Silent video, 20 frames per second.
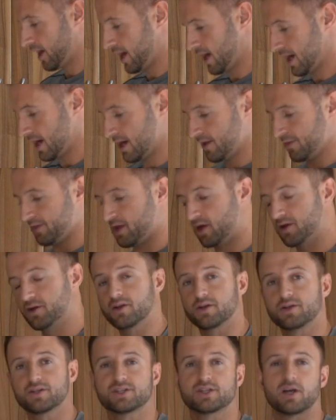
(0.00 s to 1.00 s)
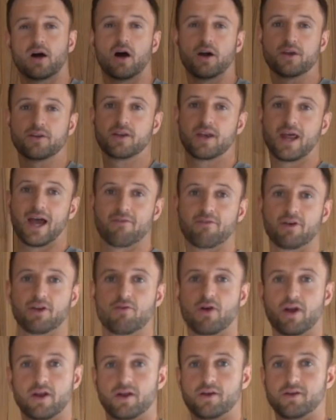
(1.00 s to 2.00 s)
the onions, I didn't have any
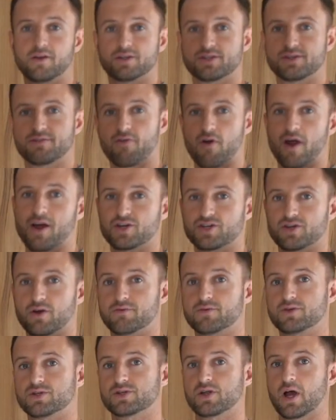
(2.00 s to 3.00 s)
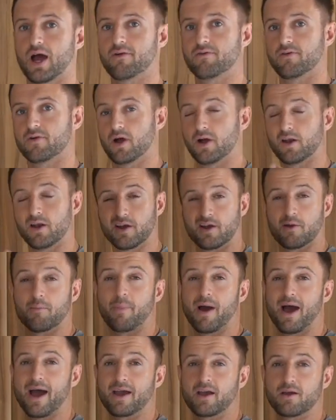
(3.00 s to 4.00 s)
red onions fresh, so I'll just have like a
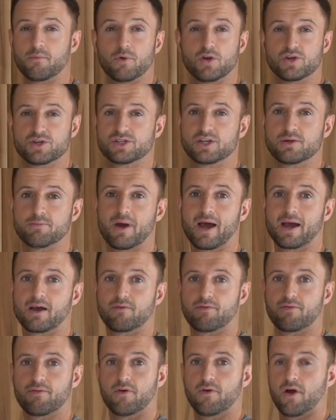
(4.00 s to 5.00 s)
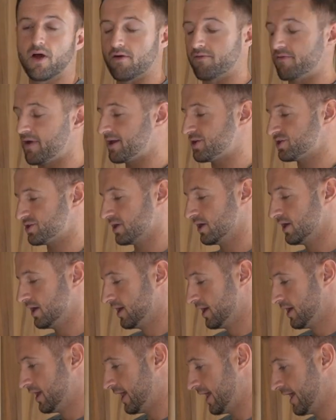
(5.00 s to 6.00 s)
bag, emergency bag of veg
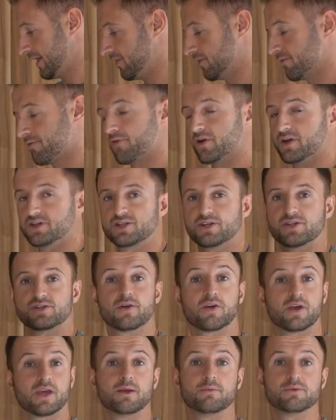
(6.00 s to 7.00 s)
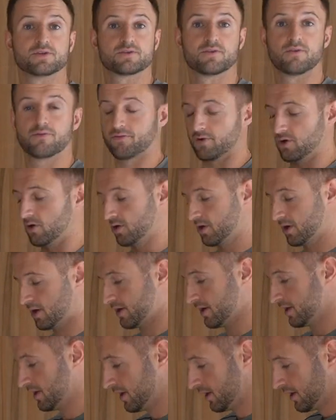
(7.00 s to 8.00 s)
in the freezer so it keeps for
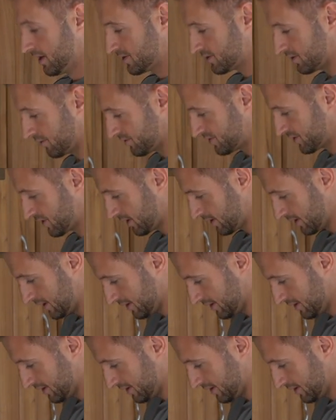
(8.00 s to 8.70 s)
longer. So I'm just going to